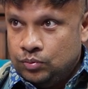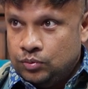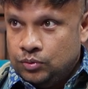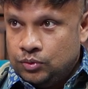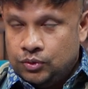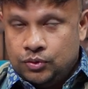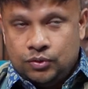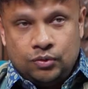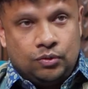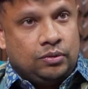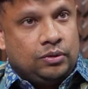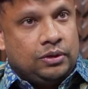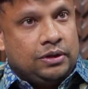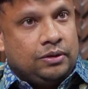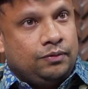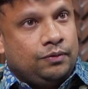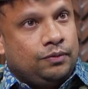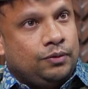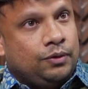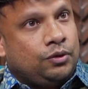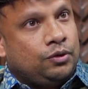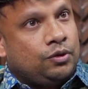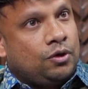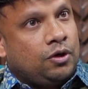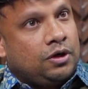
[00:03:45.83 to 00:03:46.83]
So if
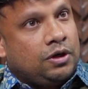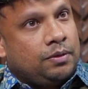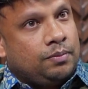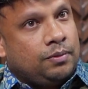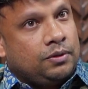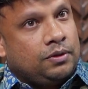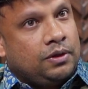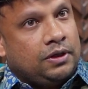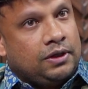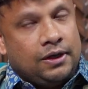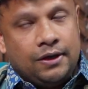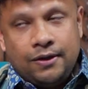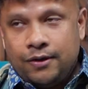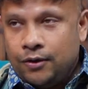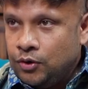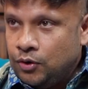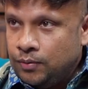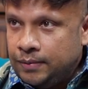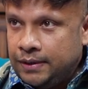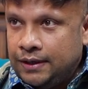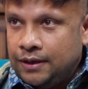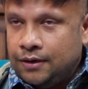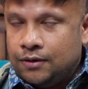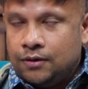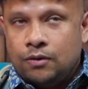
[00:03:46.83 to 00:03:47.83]
we talk about the
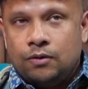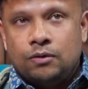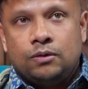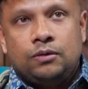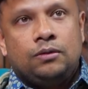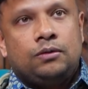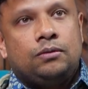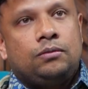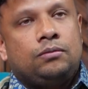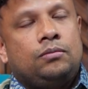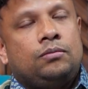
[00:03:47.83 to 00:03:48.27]
economic growth,